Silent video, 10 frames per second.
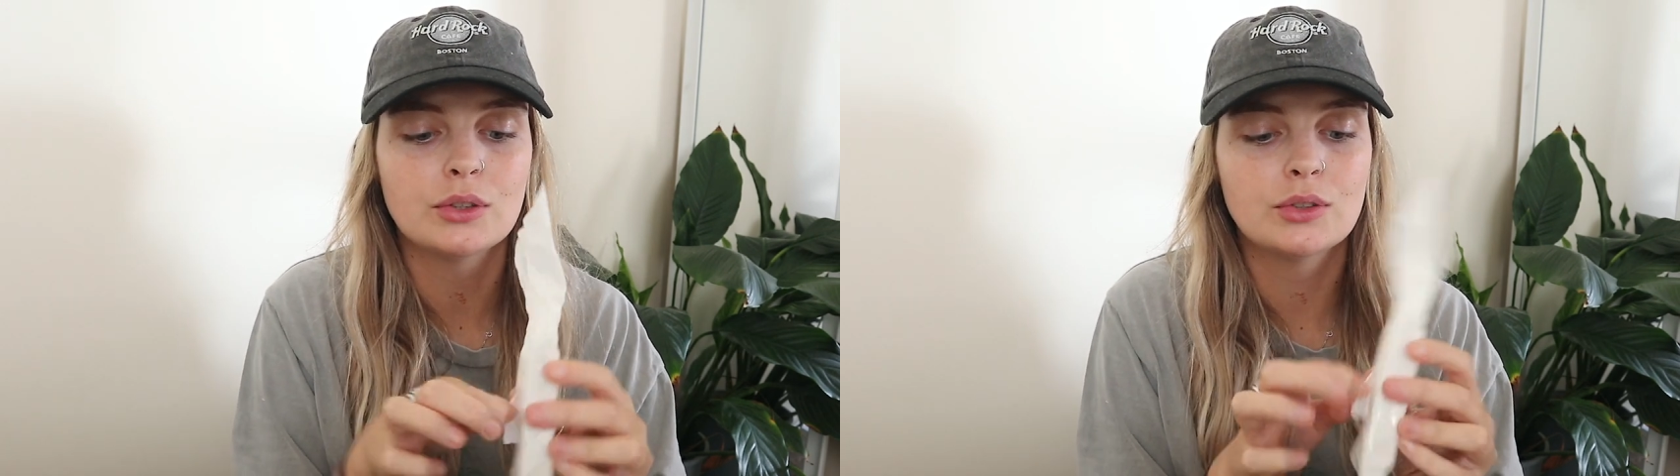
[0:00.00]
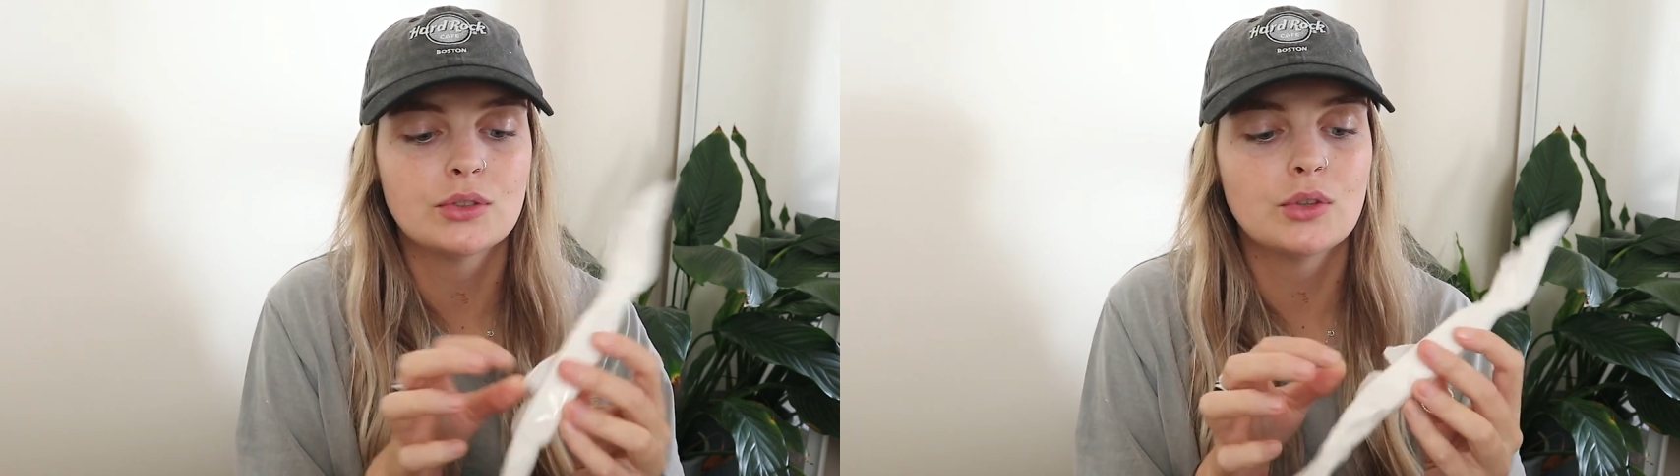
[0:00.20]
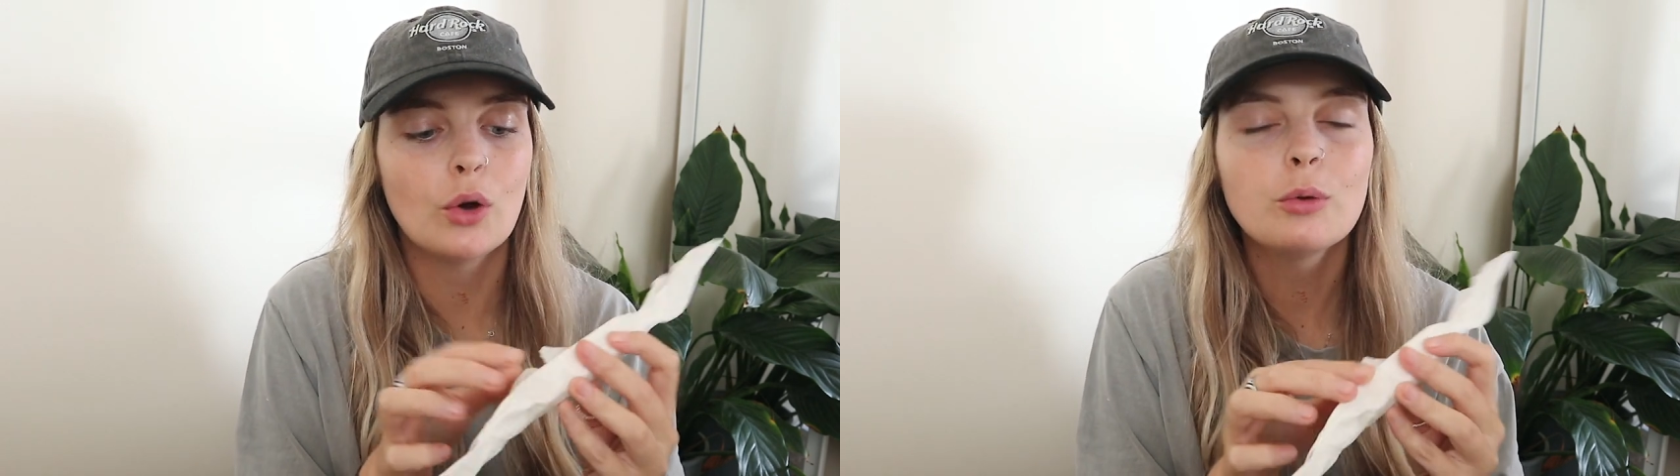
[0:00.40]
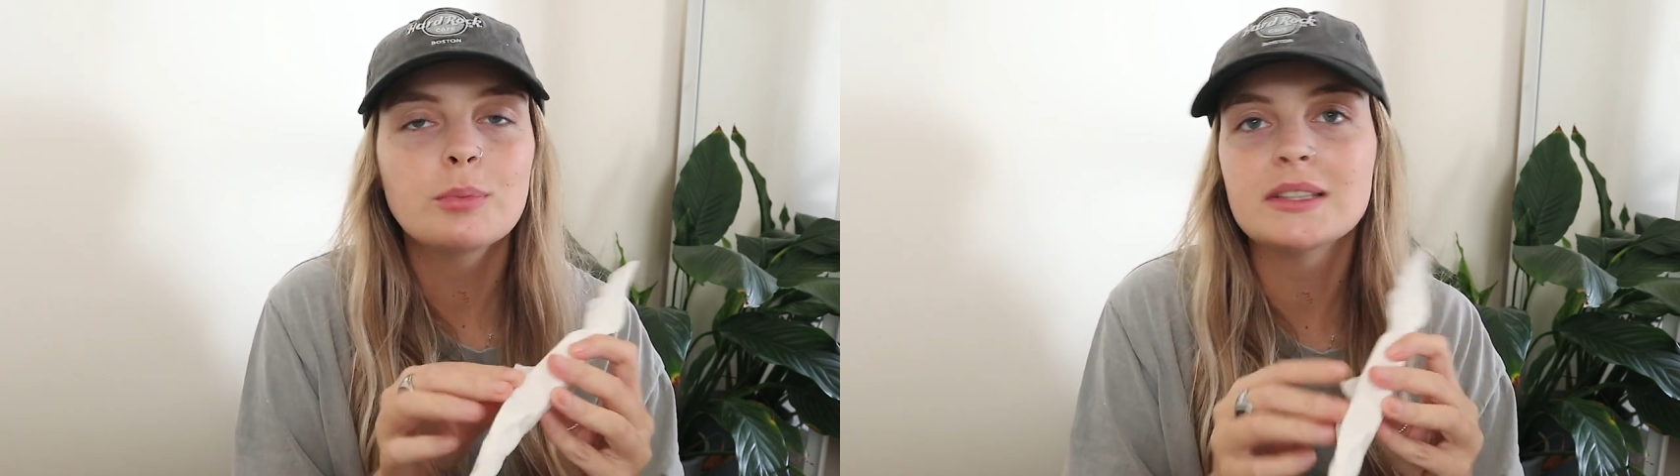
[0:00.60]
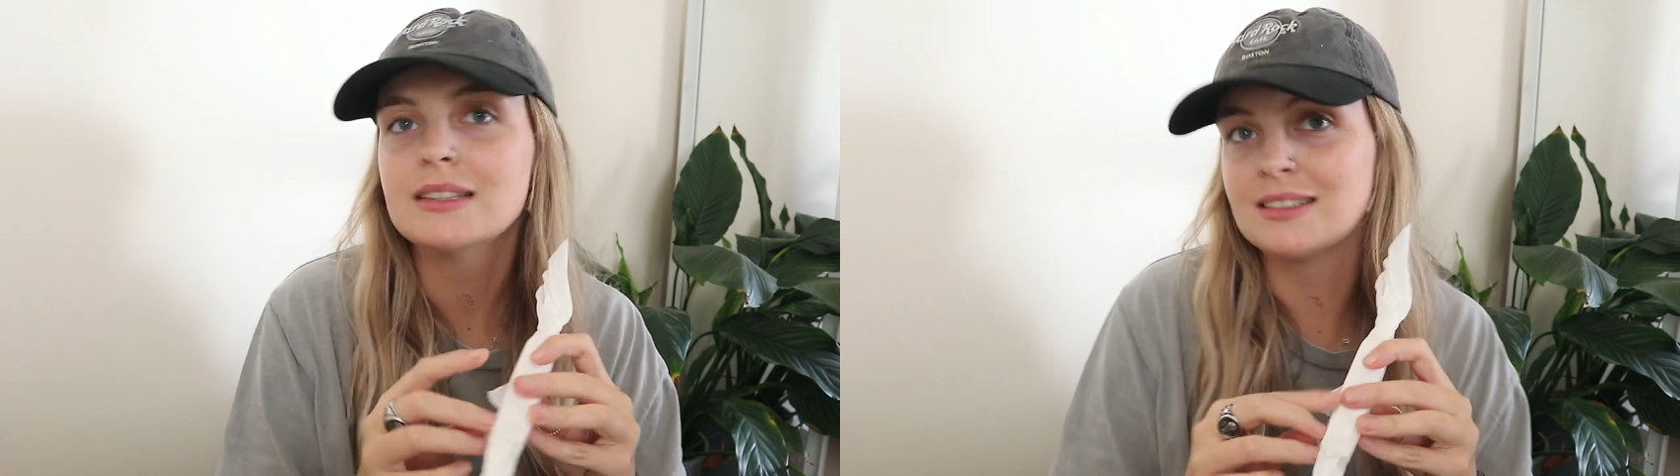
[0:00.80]

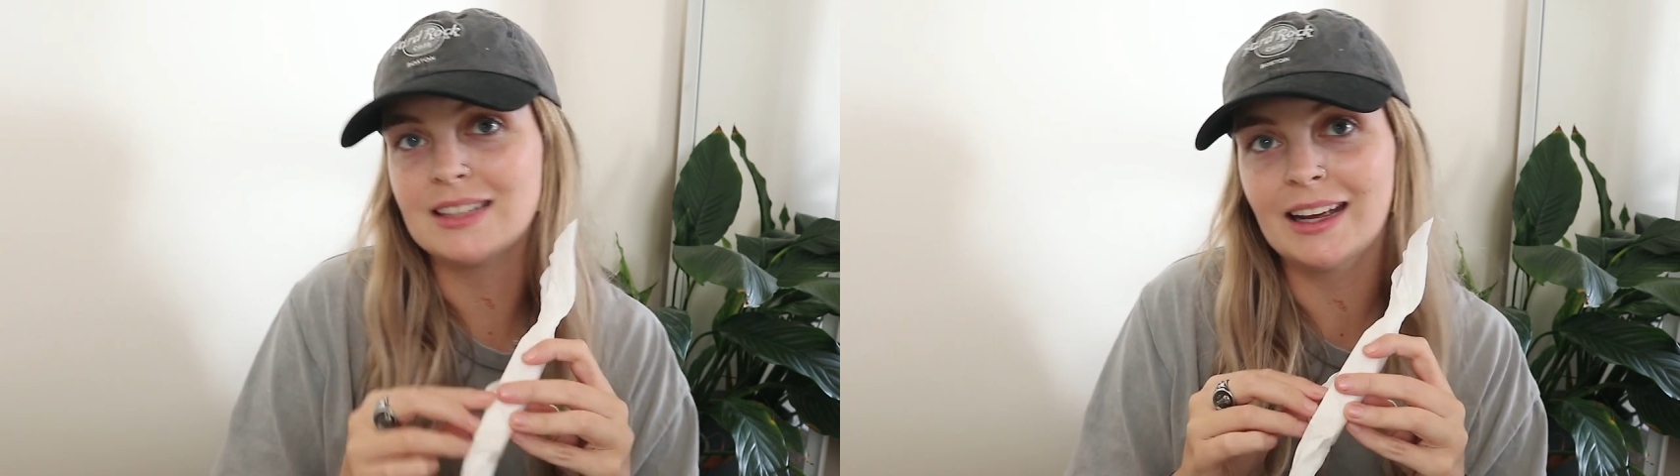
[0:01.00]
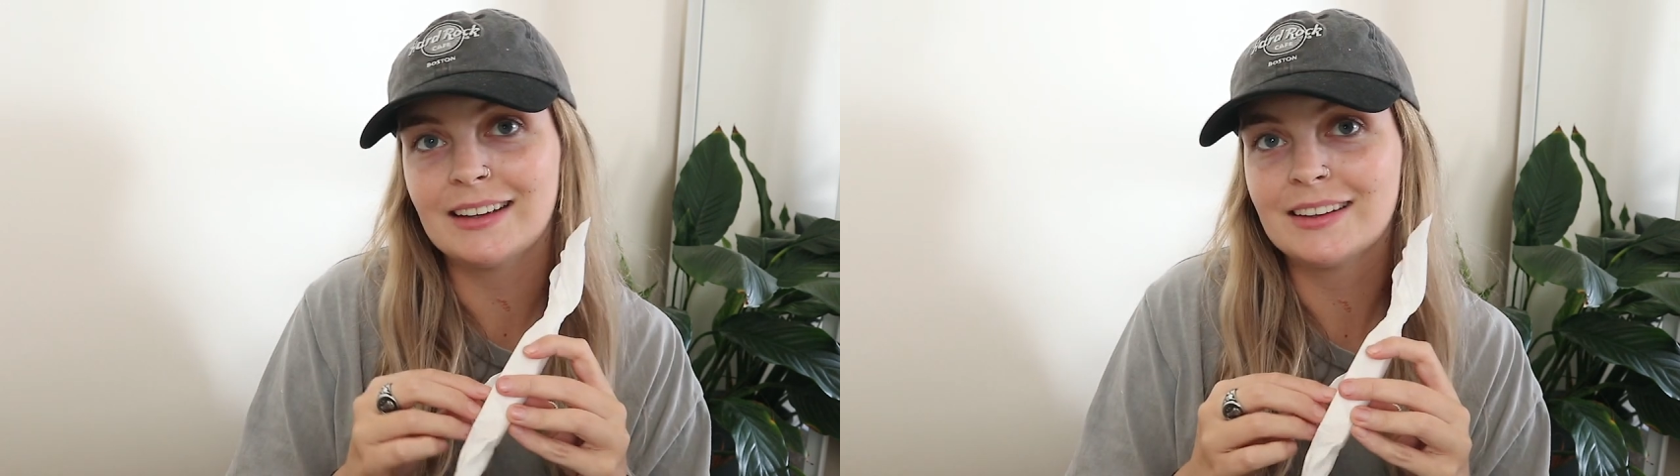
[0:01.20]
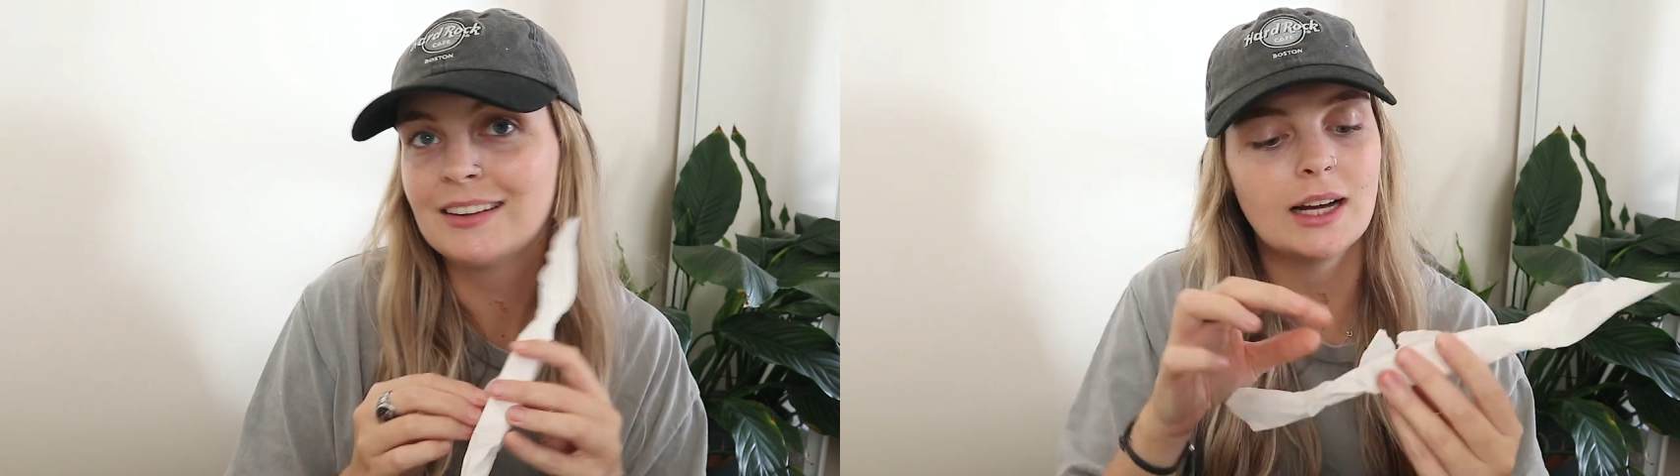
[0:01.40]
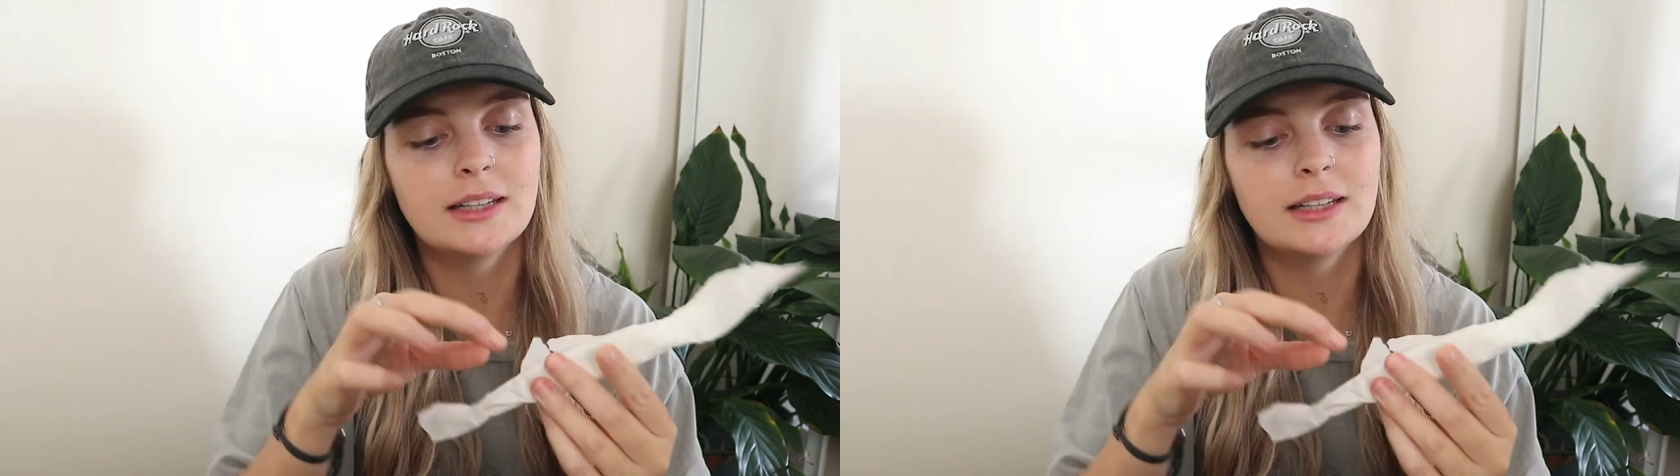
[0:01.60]
soap stick.